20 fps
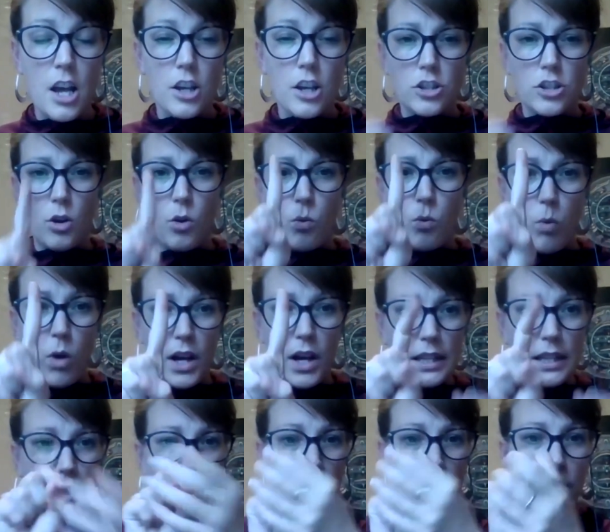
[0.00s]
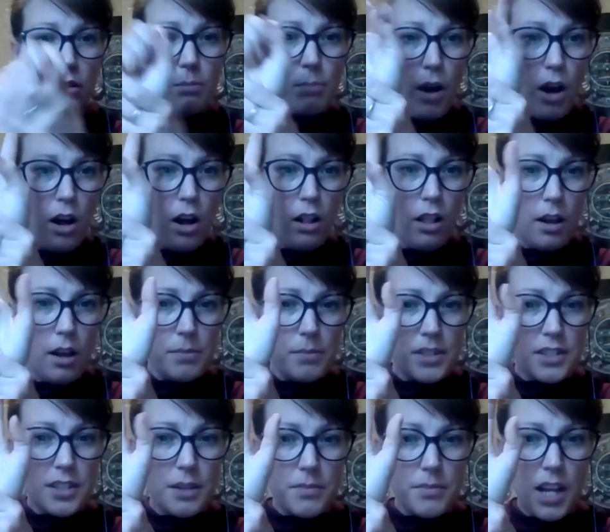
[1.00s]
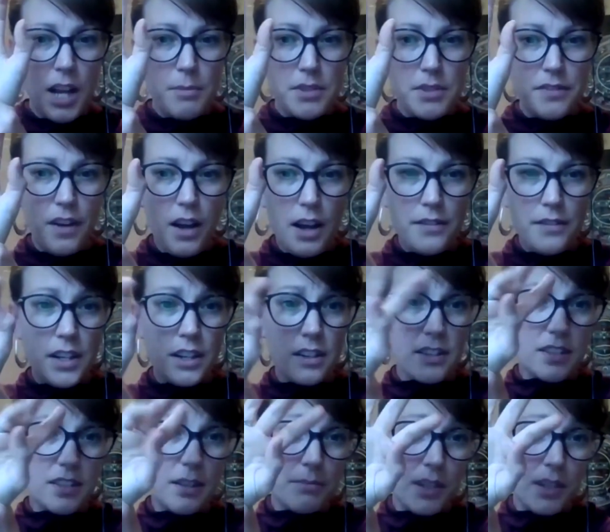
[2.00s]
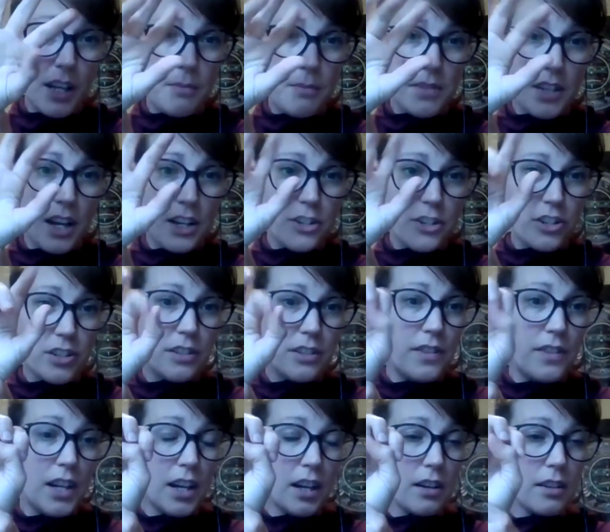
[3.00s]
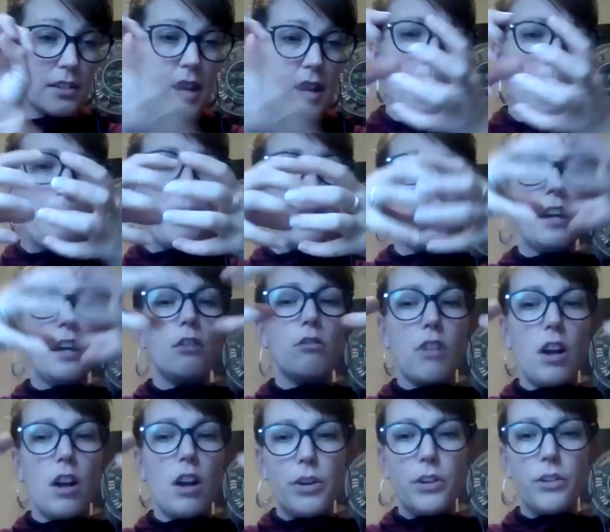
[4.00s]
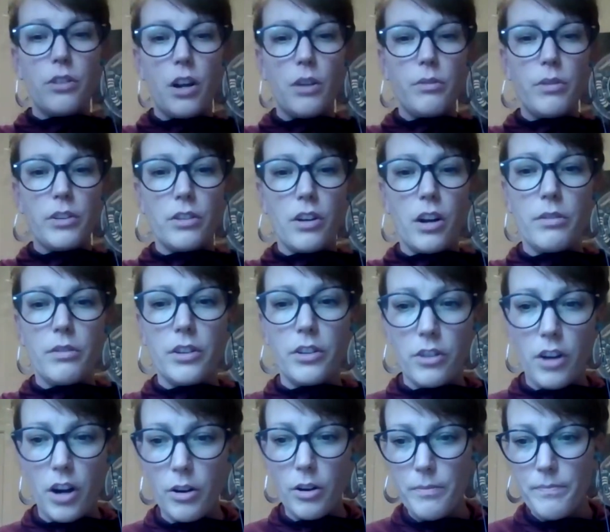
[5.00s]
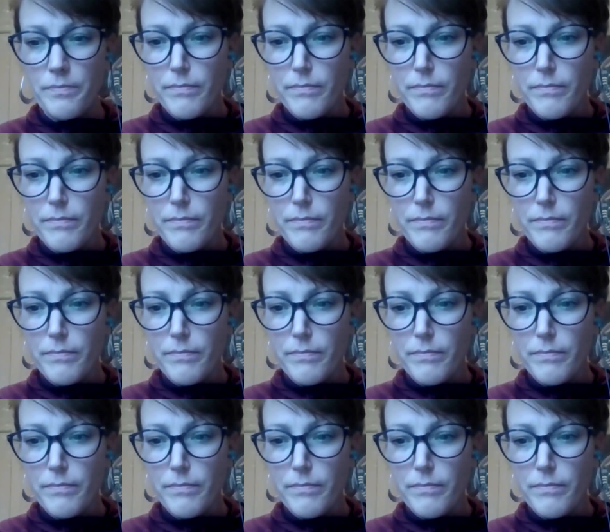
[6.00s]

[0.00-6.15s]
So one little polyp, sometimes 5 years, sometimes hundreds of years, but they grow and grow and grow and grow.